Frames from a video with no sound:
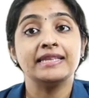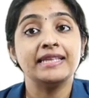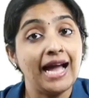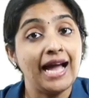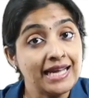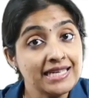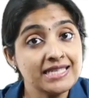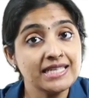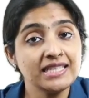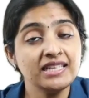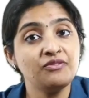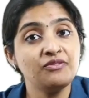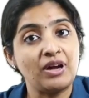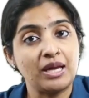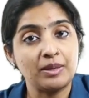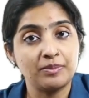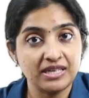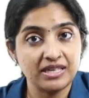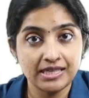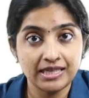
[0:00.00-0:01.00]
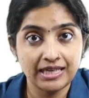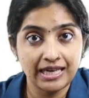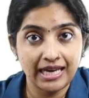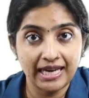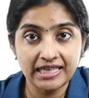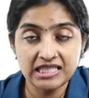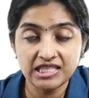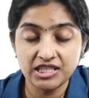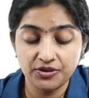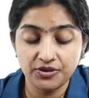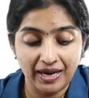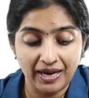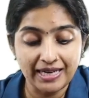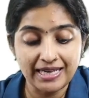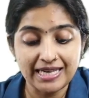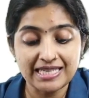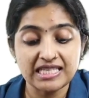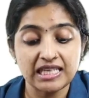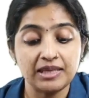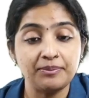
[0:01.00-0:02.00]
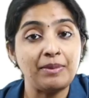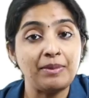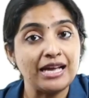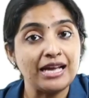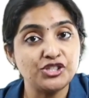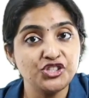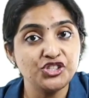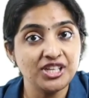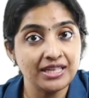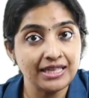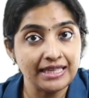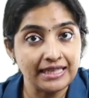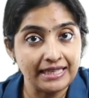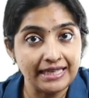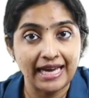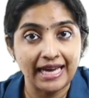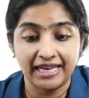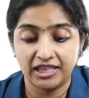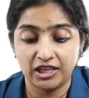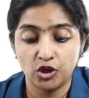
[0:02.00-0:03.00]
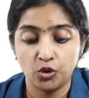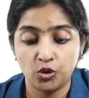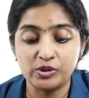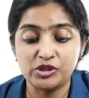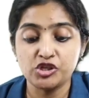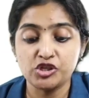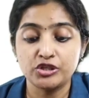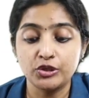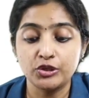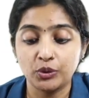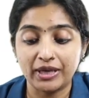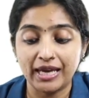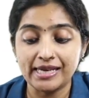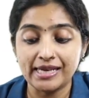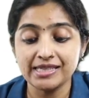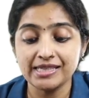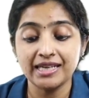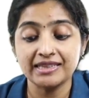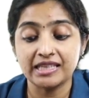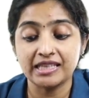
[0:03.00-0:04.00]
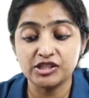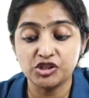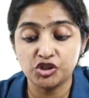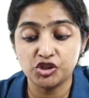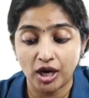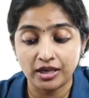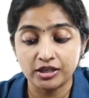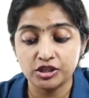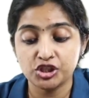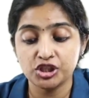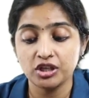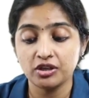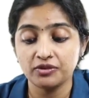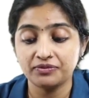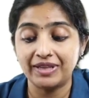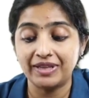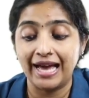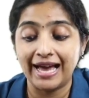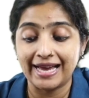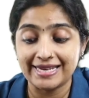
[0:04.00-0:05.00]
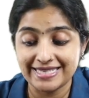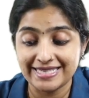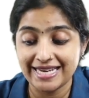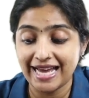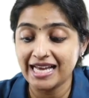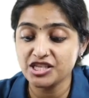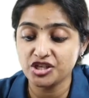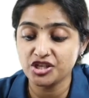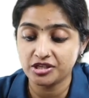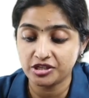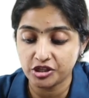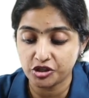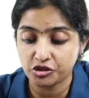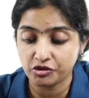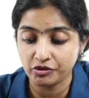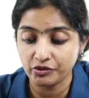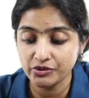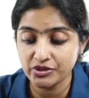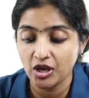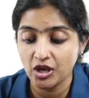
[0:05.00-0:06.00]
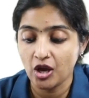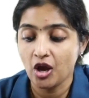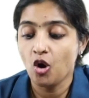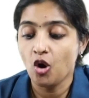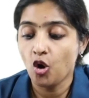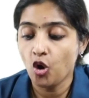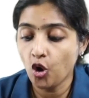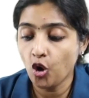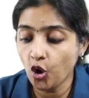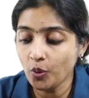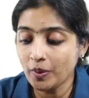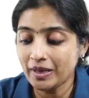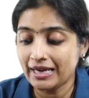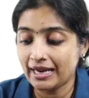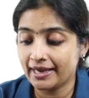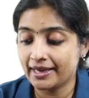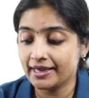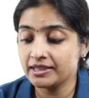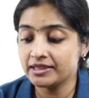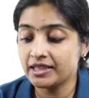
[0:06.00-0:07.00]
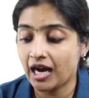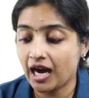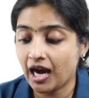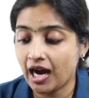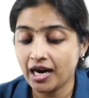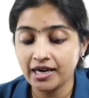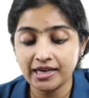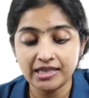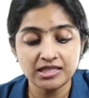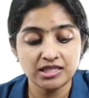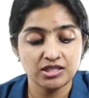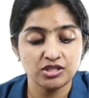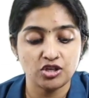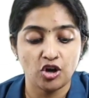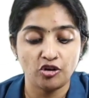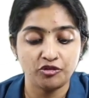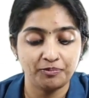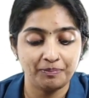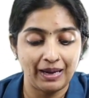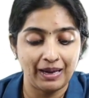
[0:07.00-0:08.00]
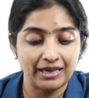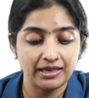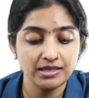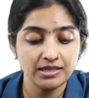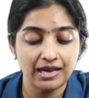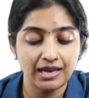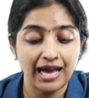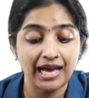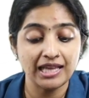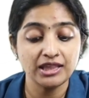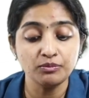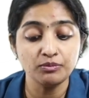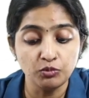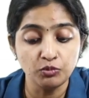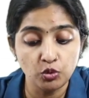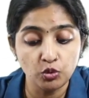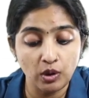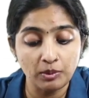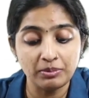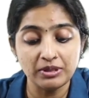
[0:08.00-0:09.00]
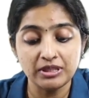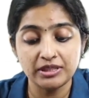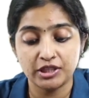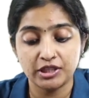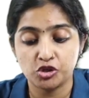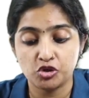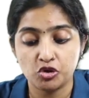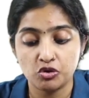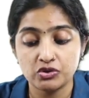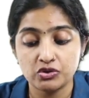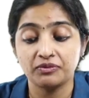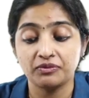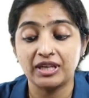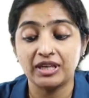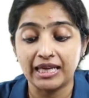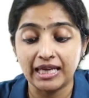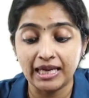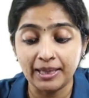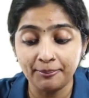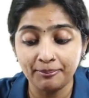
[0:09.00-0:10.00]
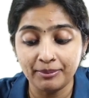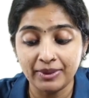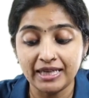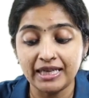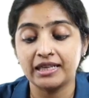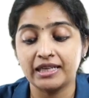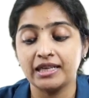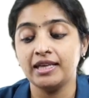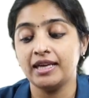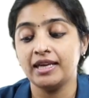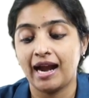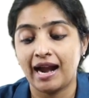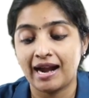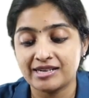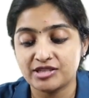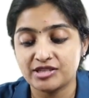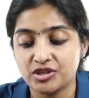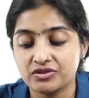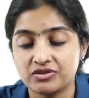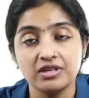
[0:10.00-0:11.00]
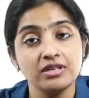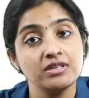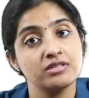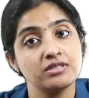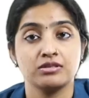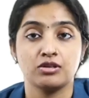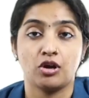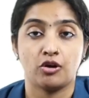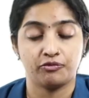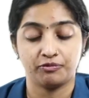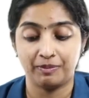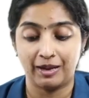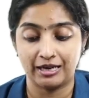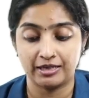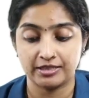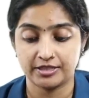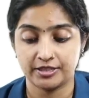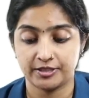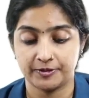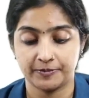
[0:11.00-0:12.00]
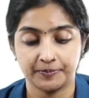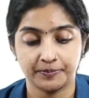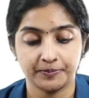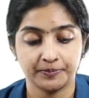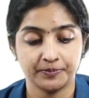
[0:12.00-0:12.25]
The anterior vibrating line is defined as an imaginary line which is located at the junction of the attached tissues overlying the hard and soft palate and the movable tissues of the immediately adjacent soft palate.